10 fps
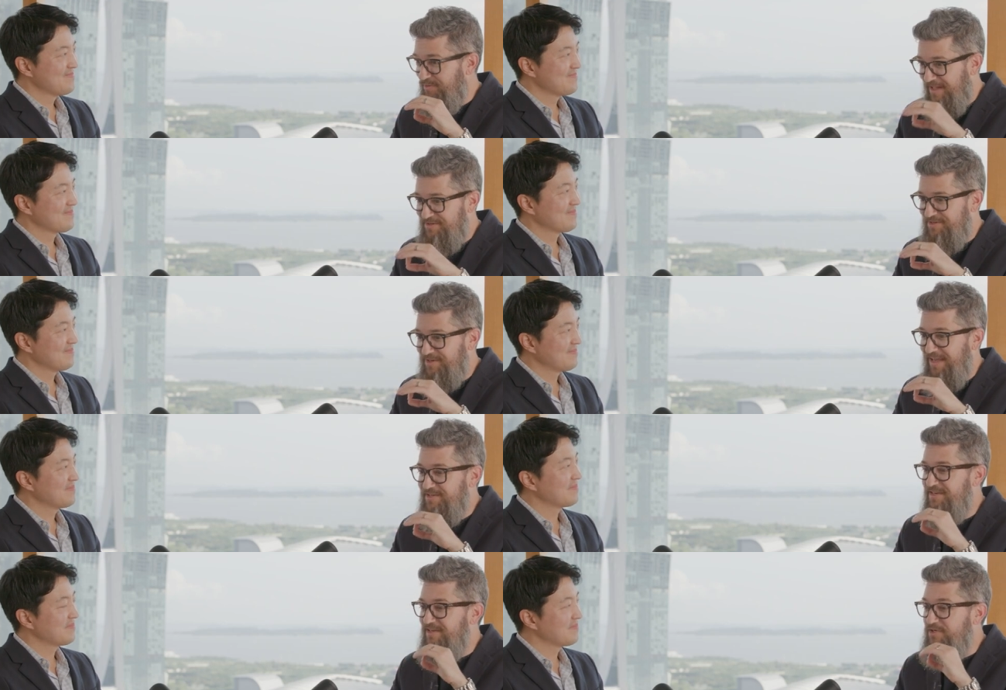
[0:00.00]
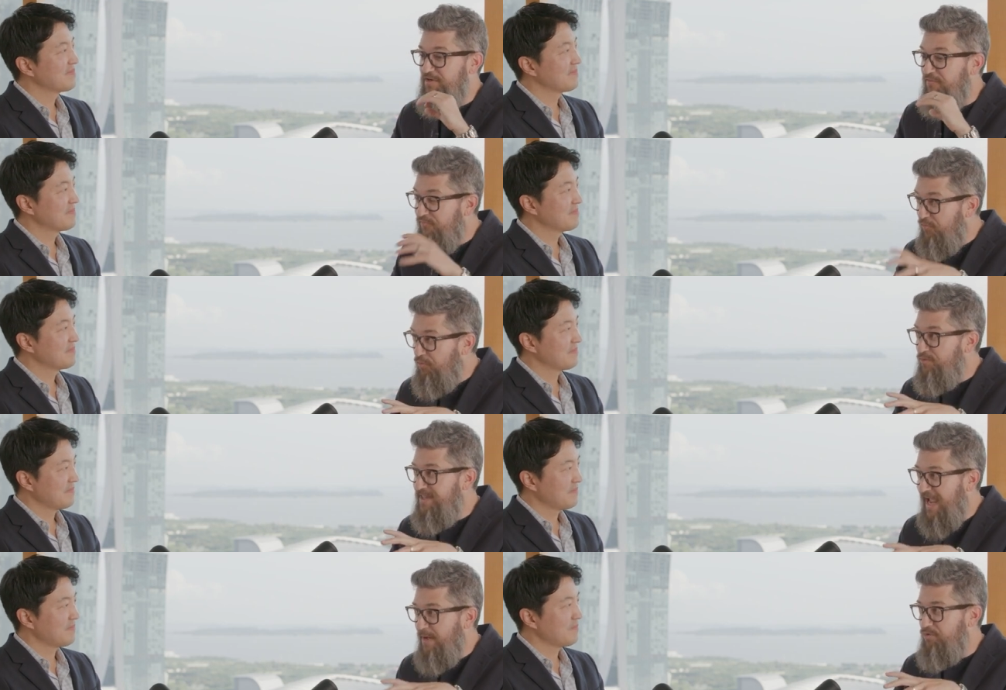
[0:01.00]
Speaker 1: or legislation to defer
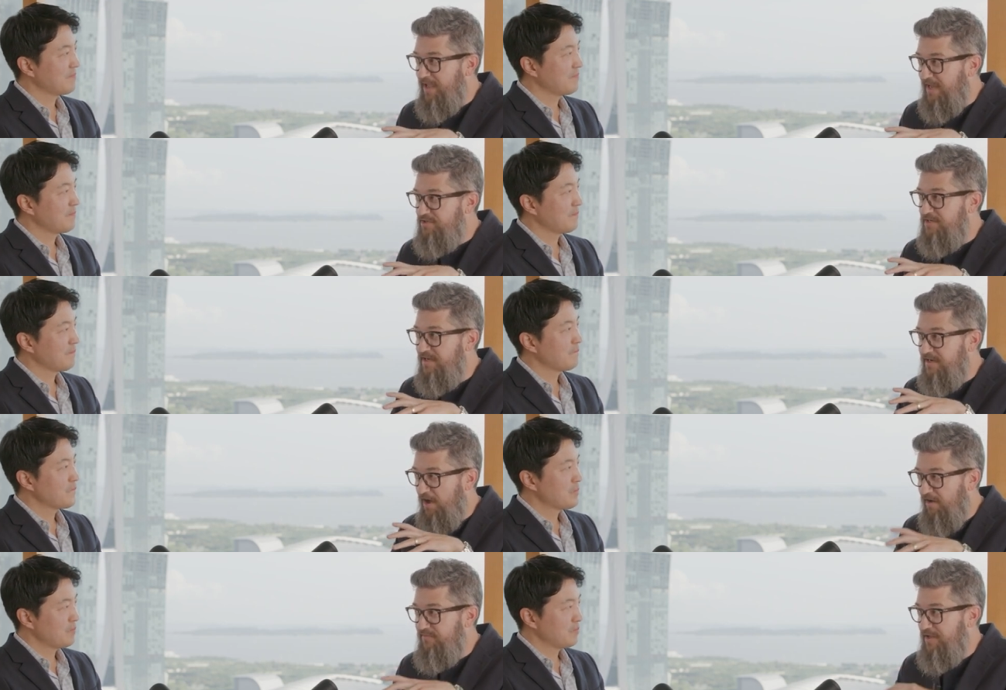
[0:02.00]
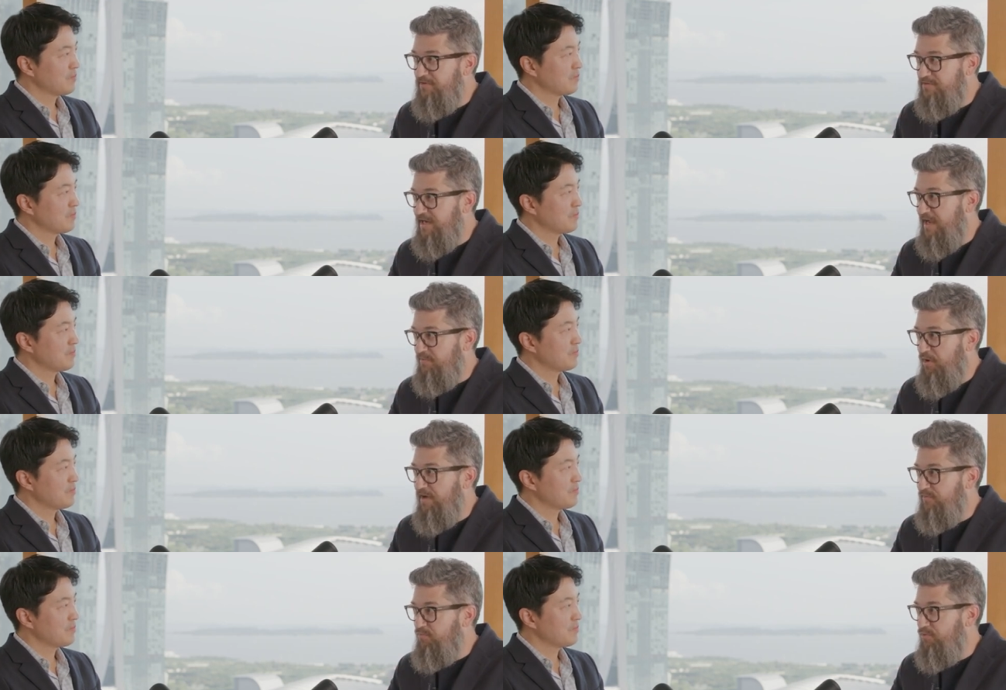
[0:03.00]
the application of the undertax
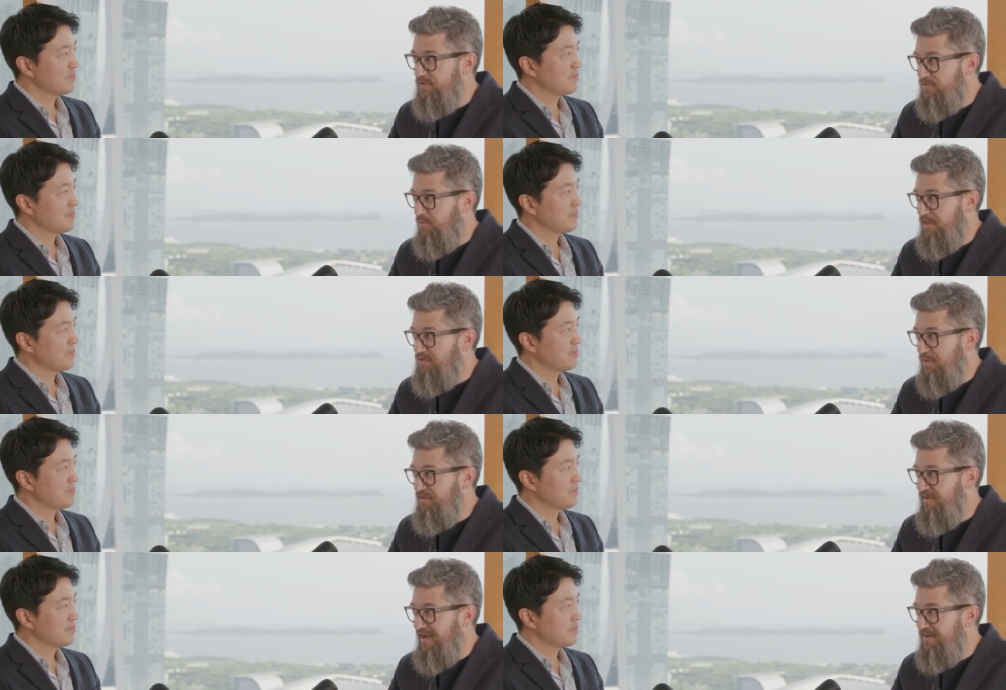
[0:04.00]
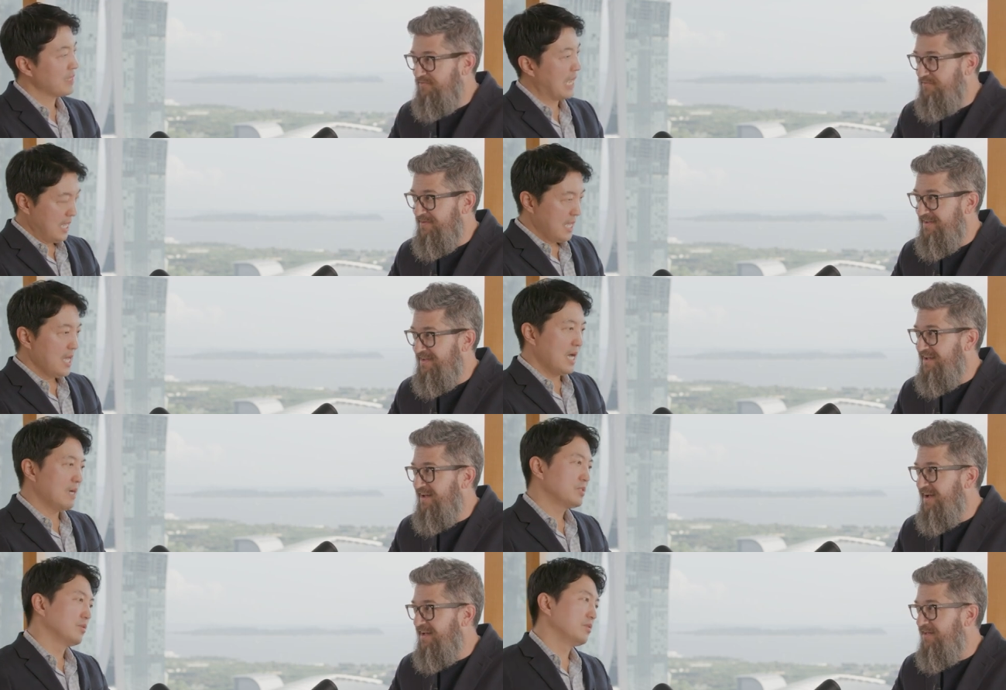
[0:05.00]
profit rule to 2025?
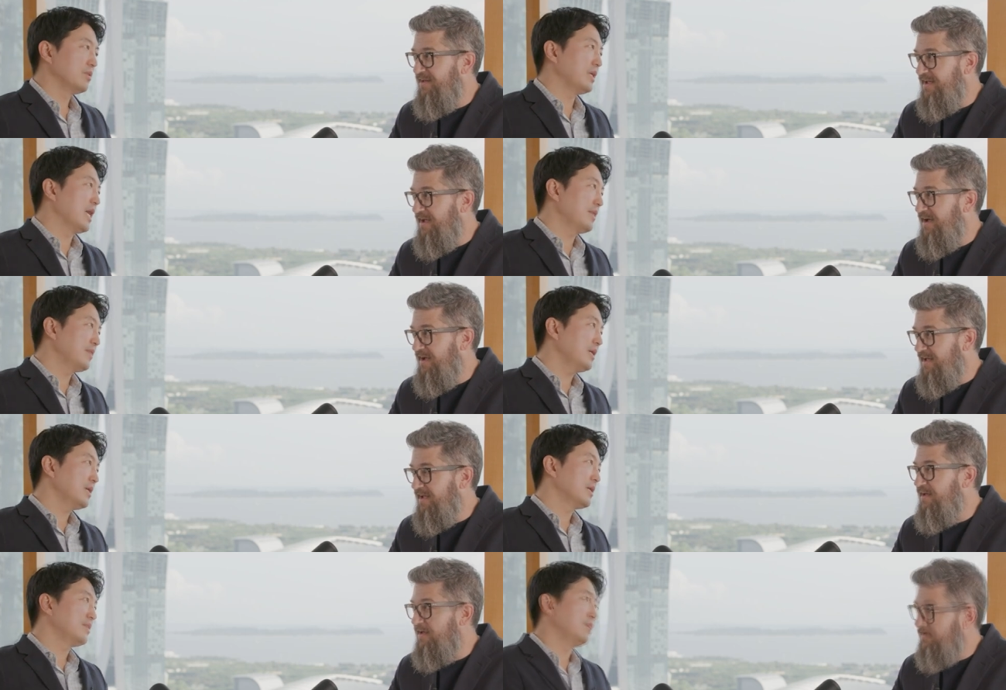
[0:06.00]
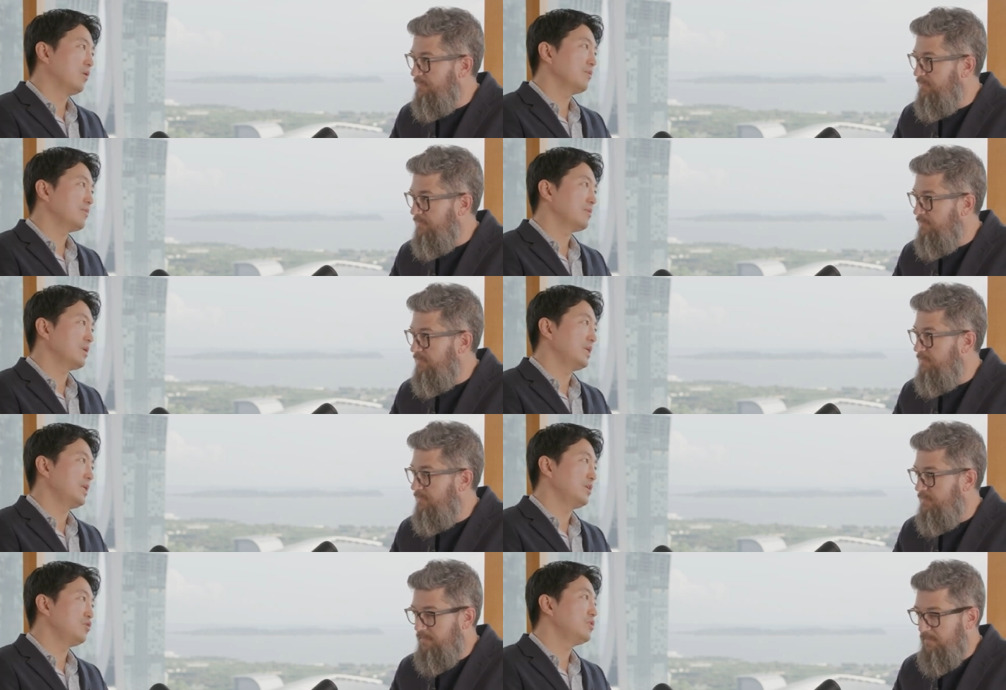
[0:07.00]
Speaker 2: Absolutely. I think uh, both
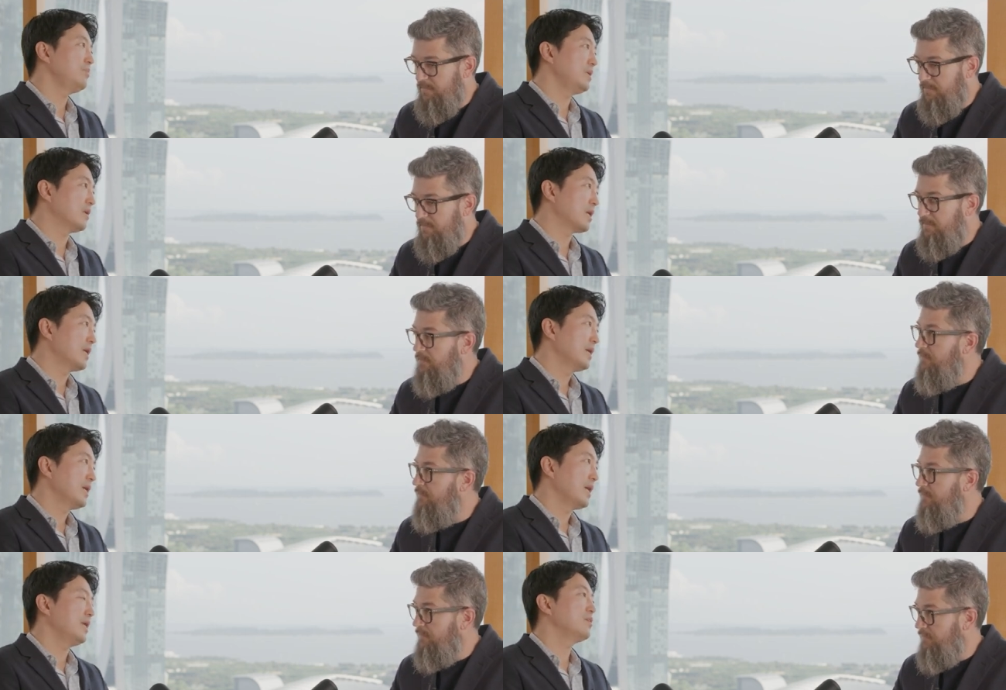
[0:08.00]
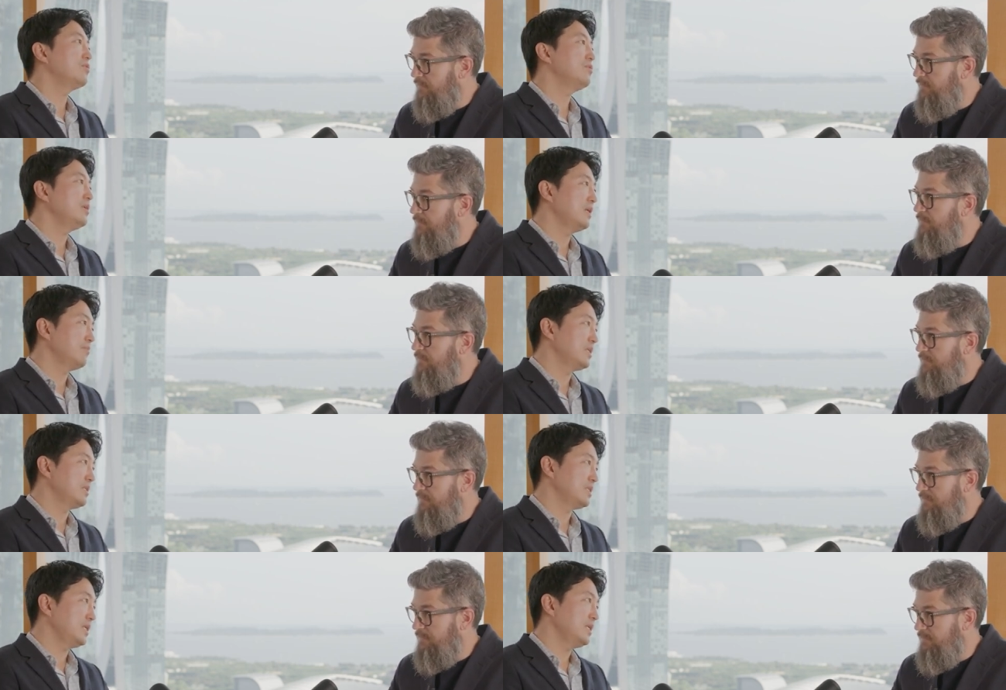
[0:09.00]
the UTPR and the
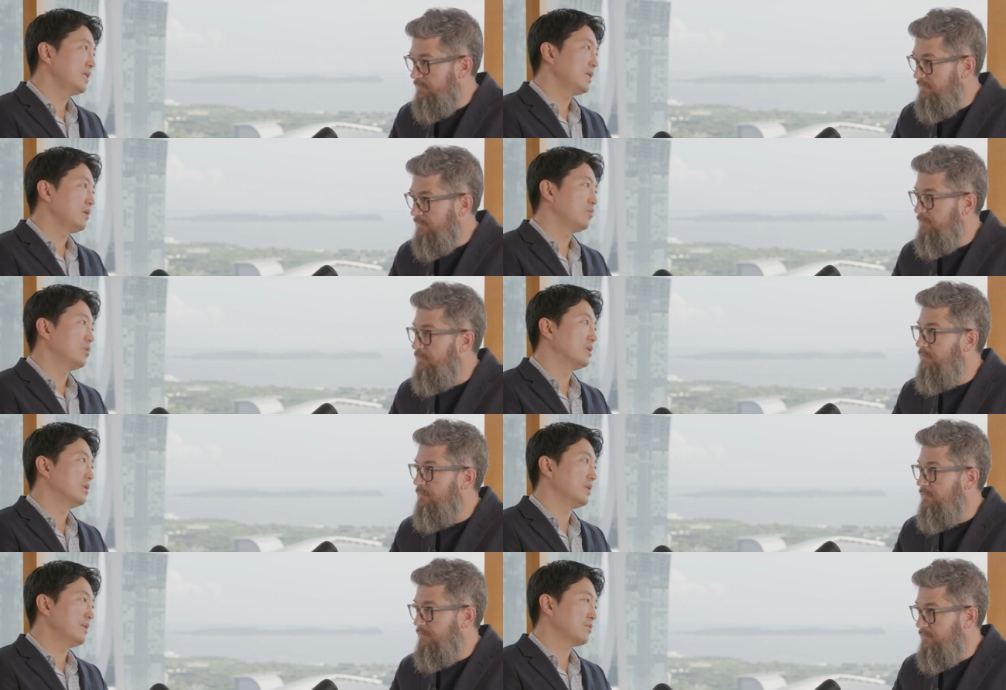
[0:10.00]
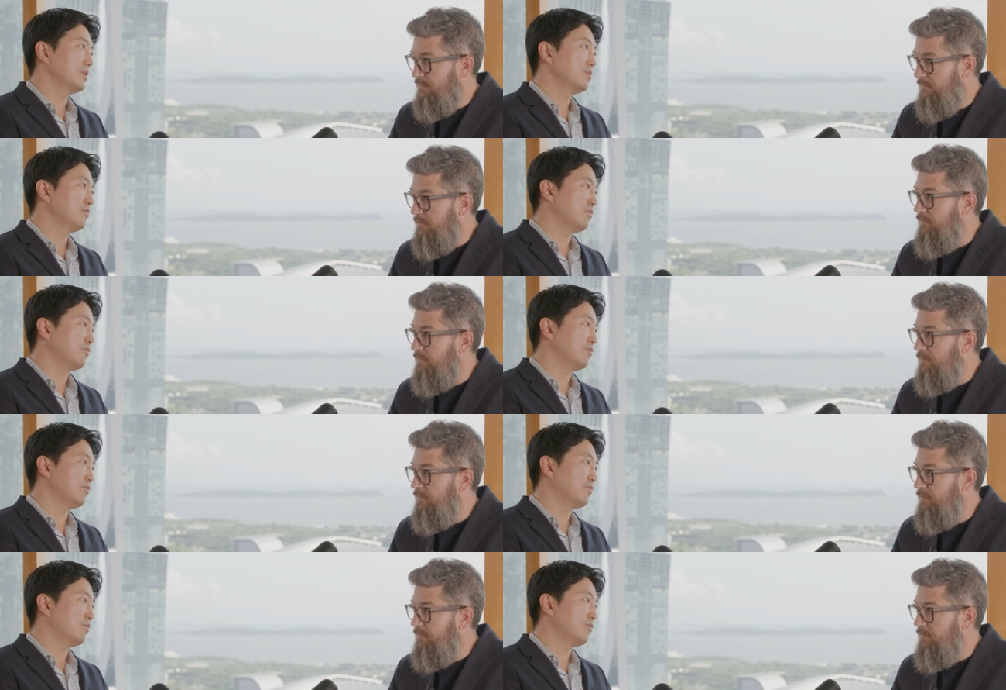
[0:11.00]
QDMTT will enter into